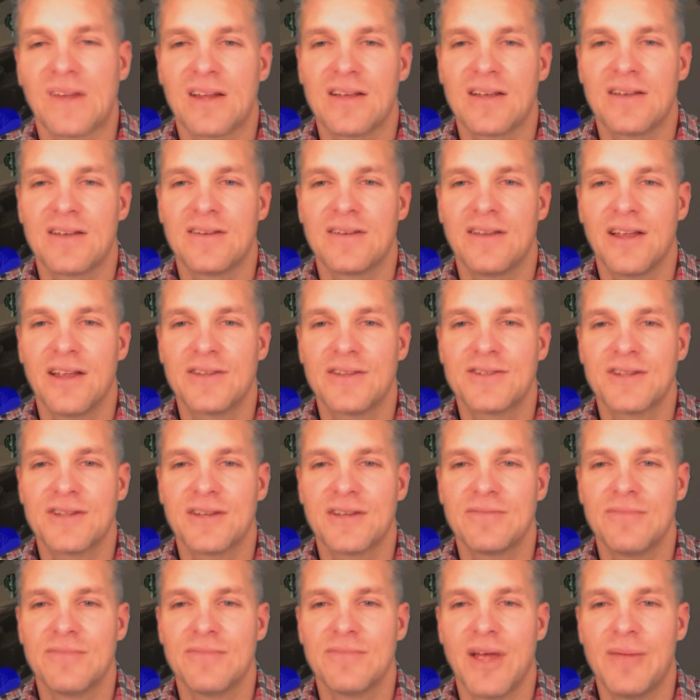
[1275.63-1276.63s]
that's
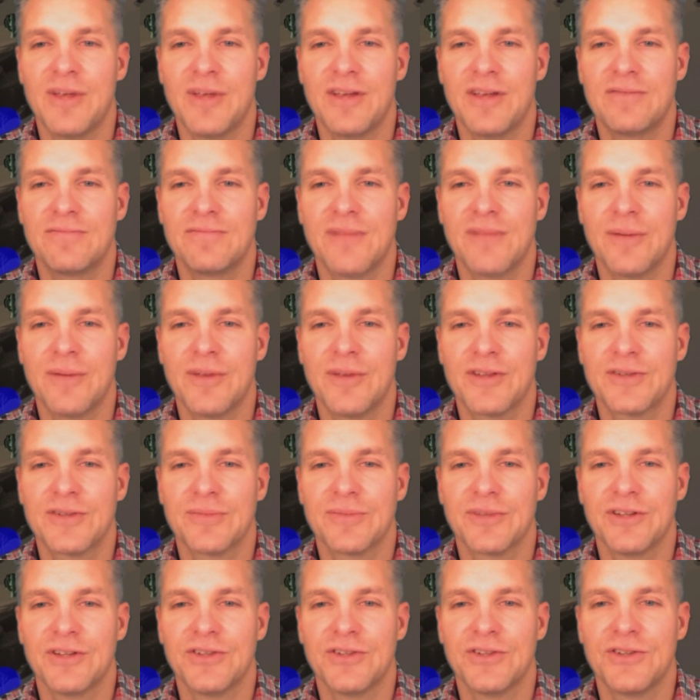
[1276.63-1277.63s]
maybe there's
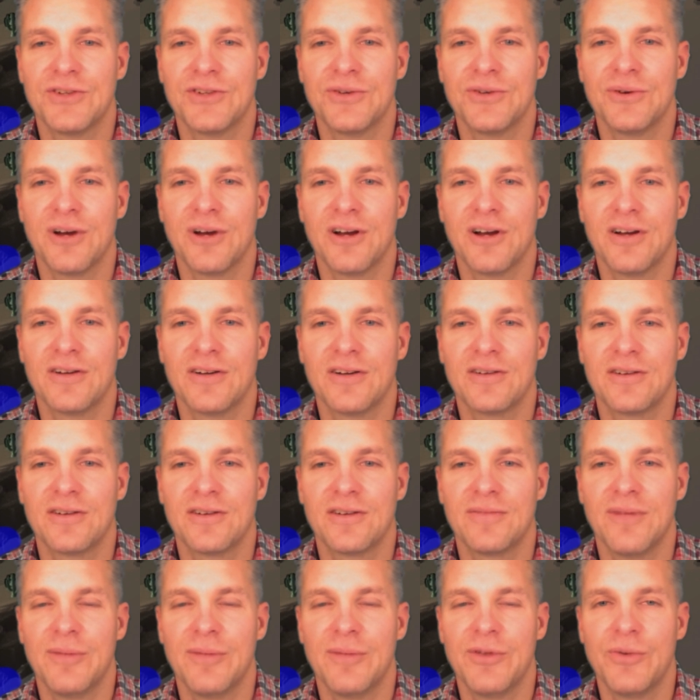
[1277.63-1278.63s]
something to
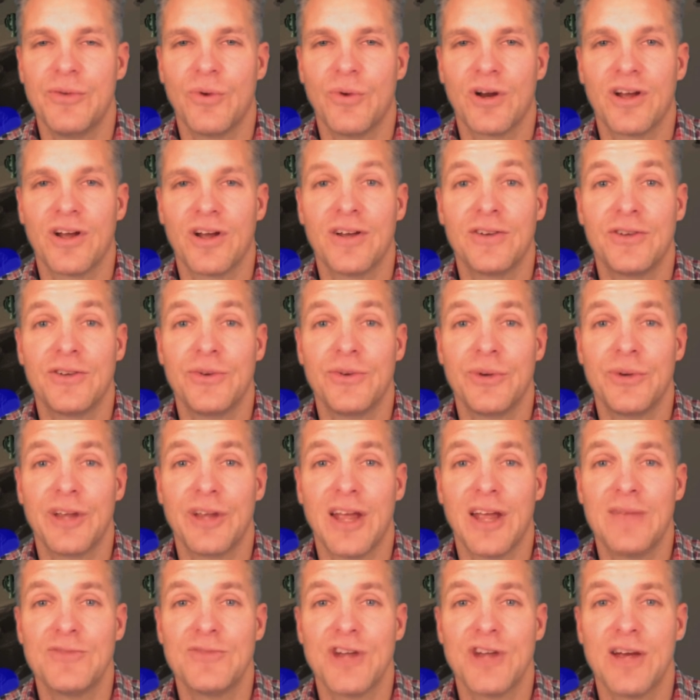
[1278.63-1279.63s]
maybe you want to do a
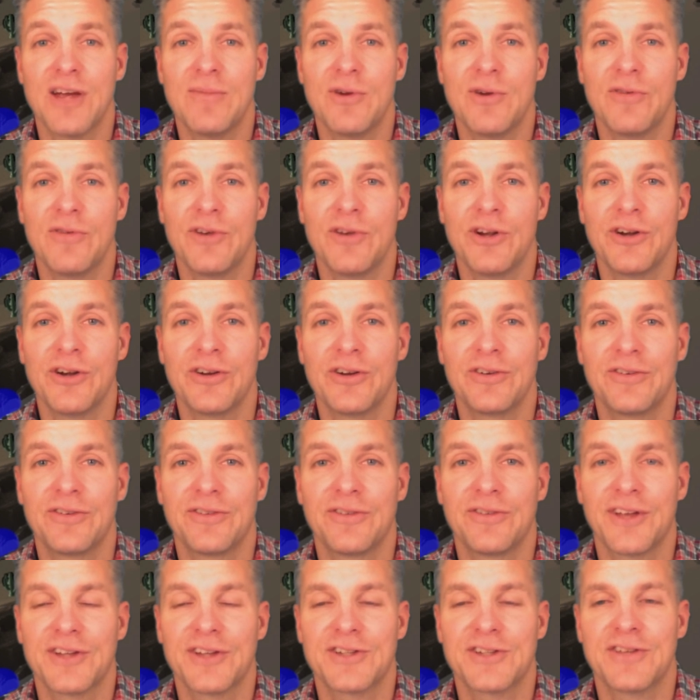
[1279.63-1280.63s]
game jam over your
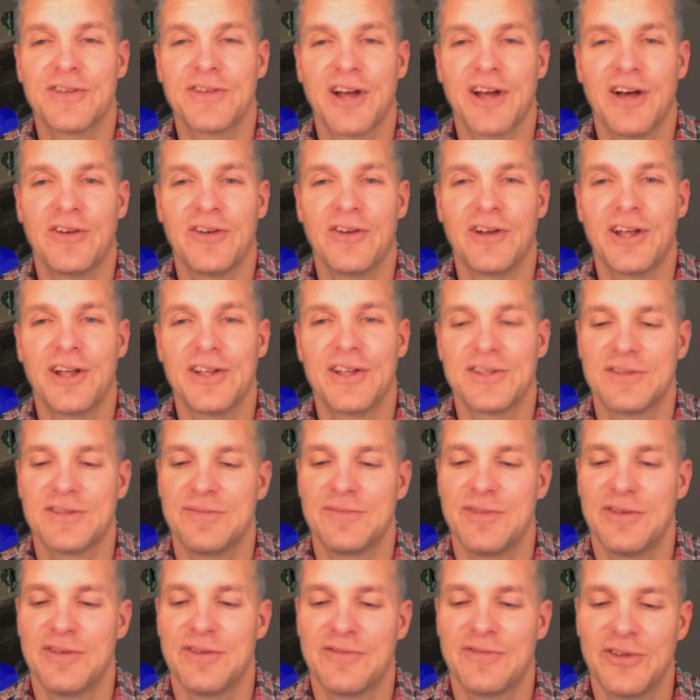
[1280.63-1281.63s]
Thanksgiving holiday and
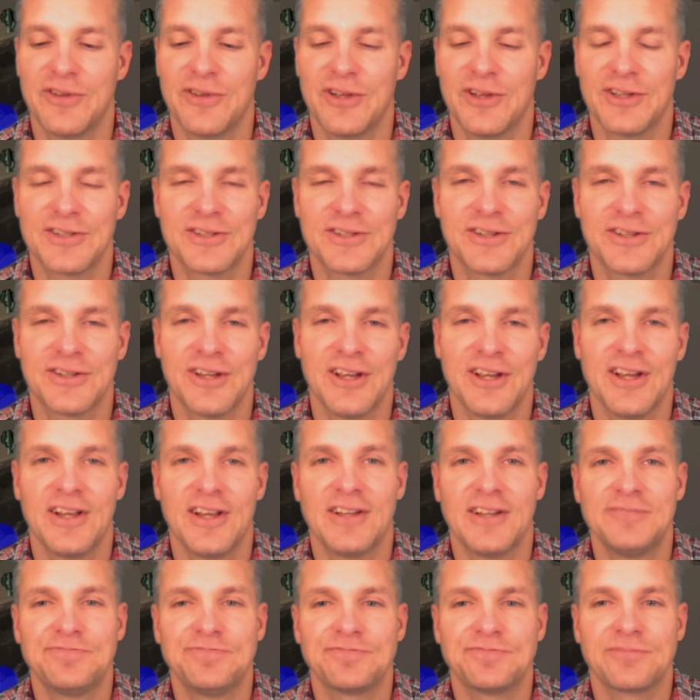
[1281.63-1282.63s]
submit for this.
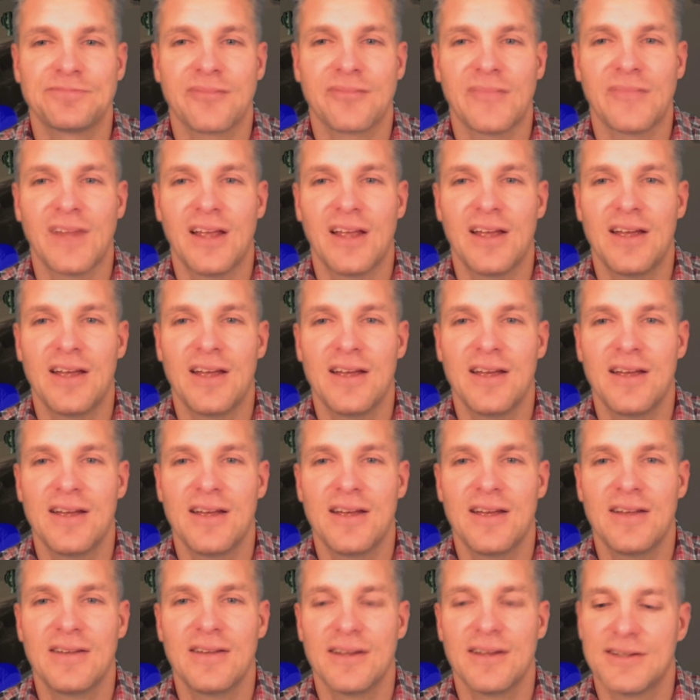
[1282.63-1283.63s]

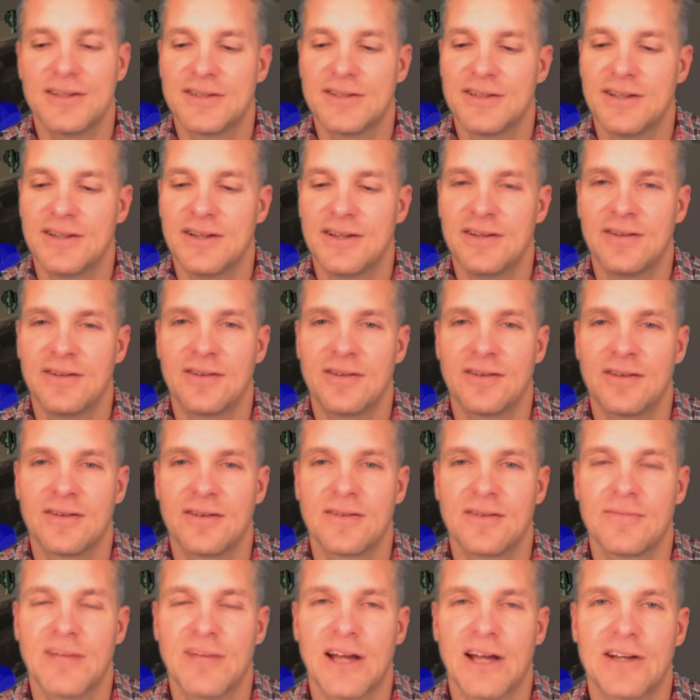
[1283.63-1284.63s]
And let's see,
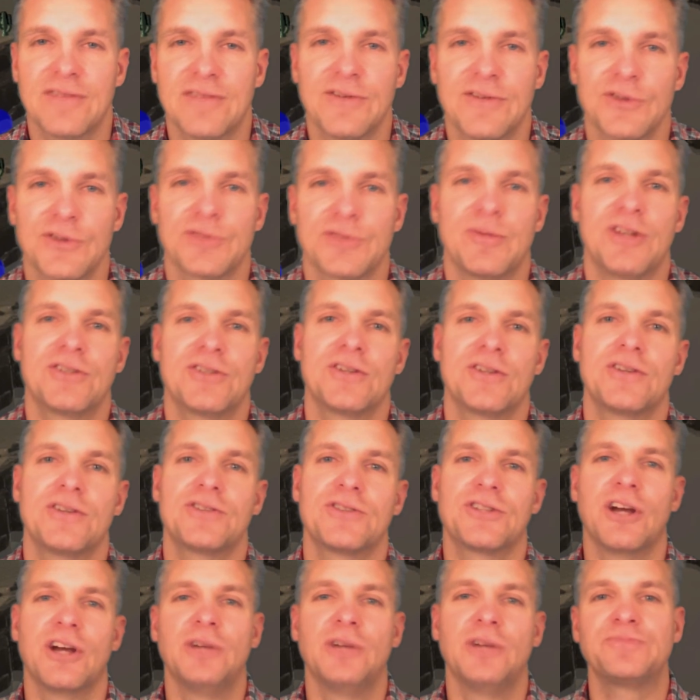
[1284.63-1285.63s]
back to Phil Spencer.
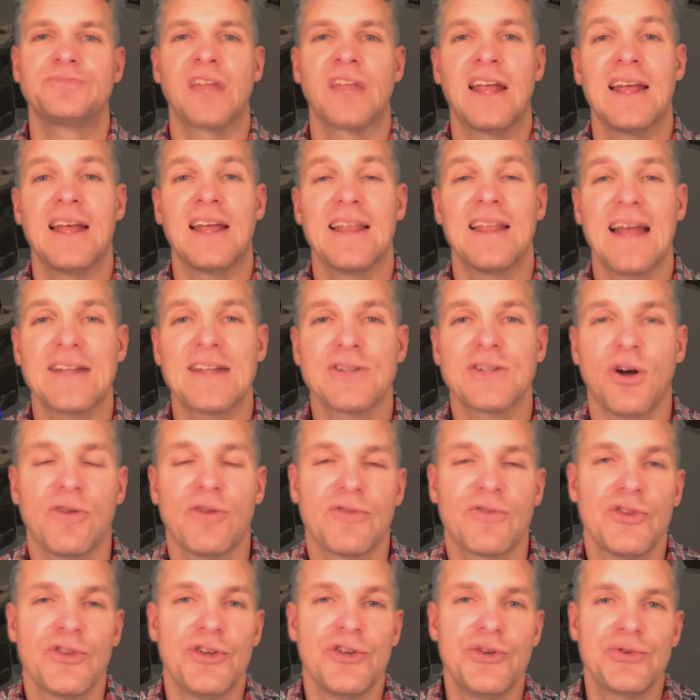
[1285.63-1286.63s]
So that's all
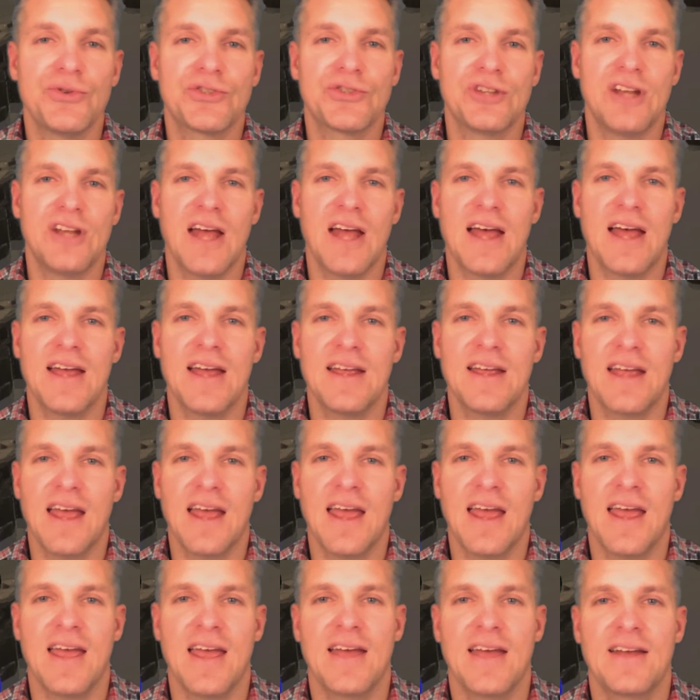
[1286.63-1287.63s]
for the news today,
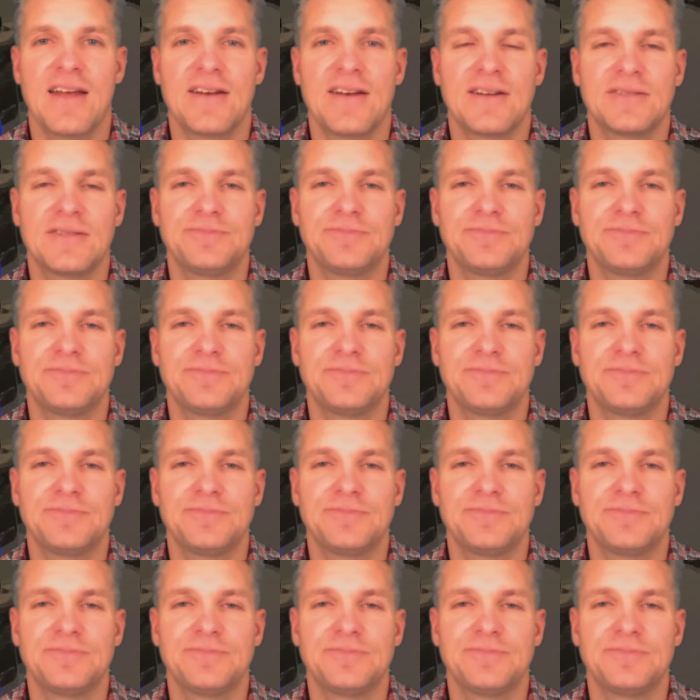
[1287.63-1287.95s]
and